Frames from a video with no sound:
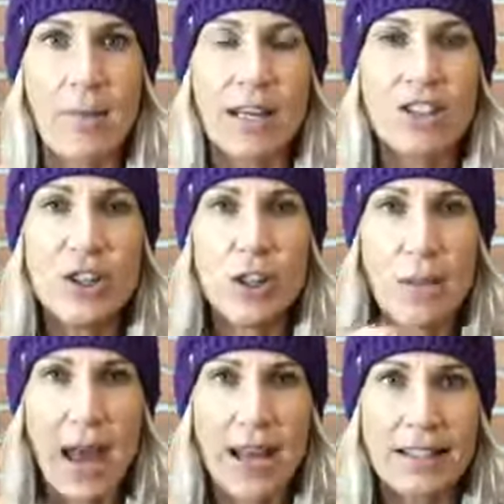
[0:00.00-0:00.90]
Each year
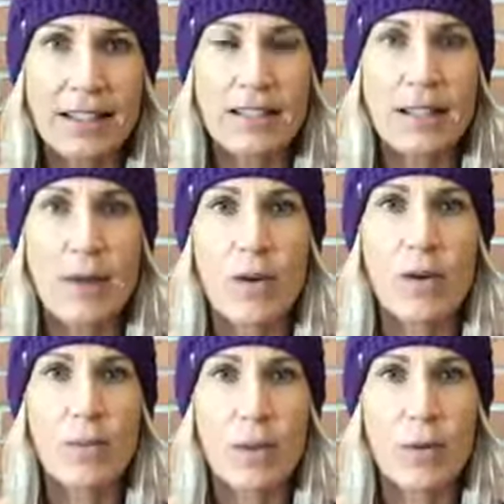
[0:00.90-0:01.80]
that passes, the amount
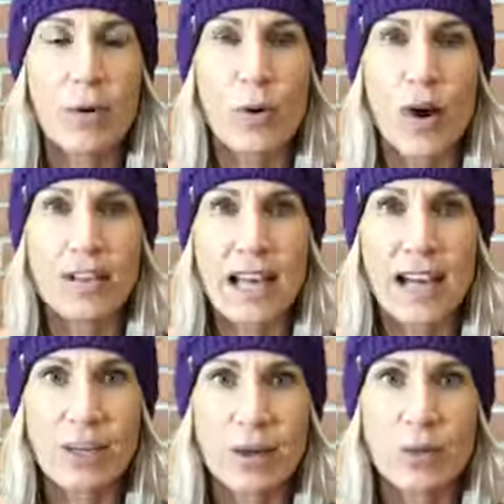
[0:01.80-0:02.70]
of people who are
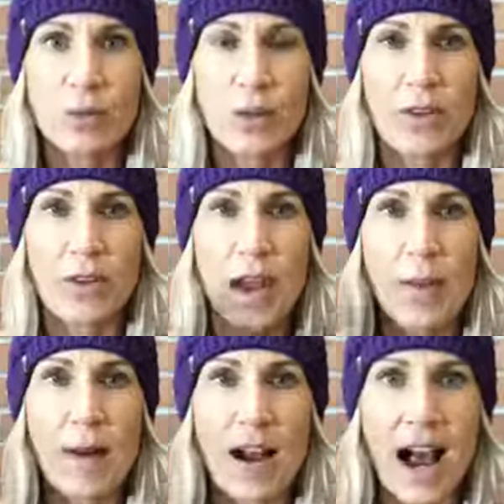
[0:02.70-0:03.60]
diagnosed with
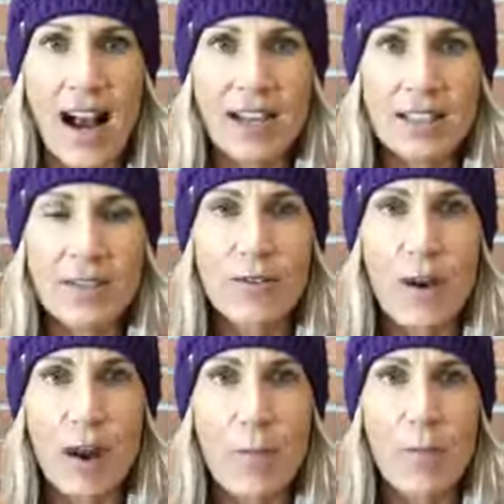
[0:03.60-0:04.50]
a cognitive
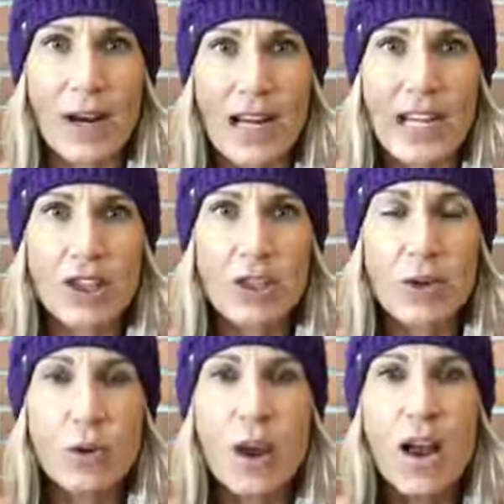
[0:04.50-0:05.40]
brain issue,
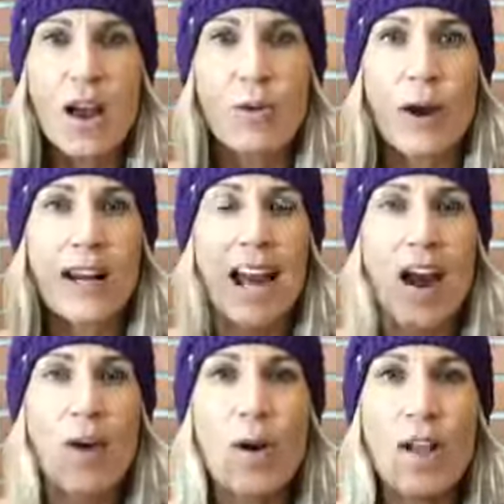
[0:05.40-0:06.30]
right
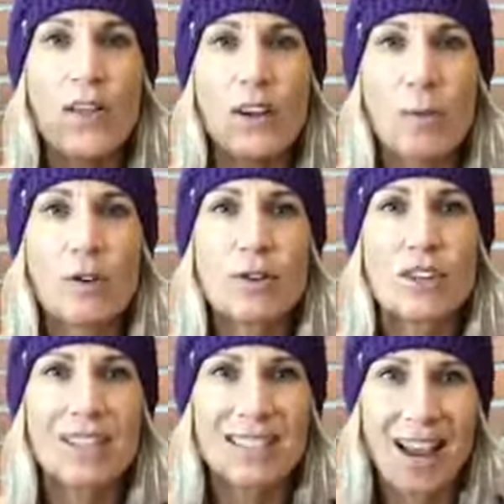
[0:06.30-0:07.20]
now the numbers are a
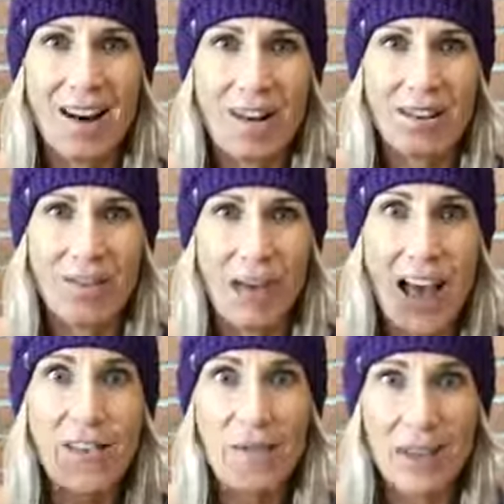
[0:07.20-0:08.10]
staggering
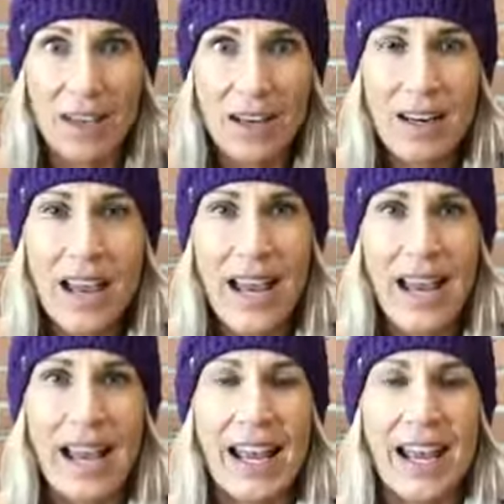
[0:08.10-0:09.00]
5 million,
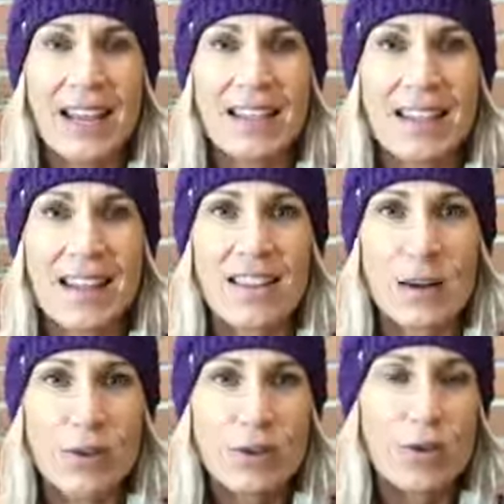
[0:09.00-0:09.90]
and the
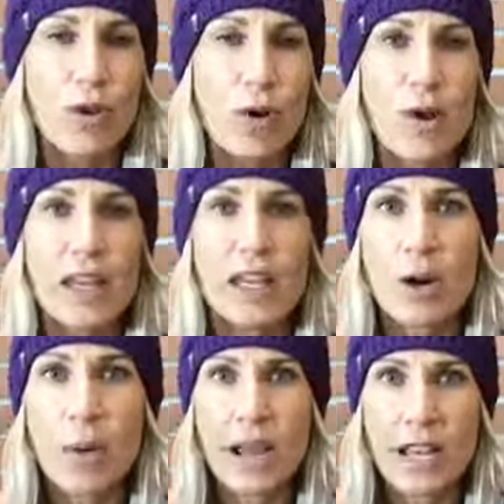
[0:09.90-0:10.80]
numbers are growing year
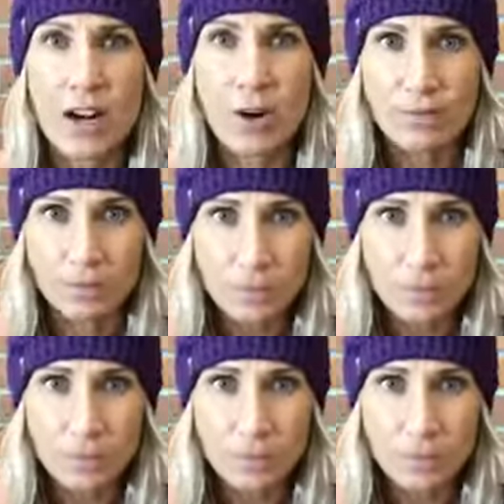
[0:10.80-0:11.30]
by year.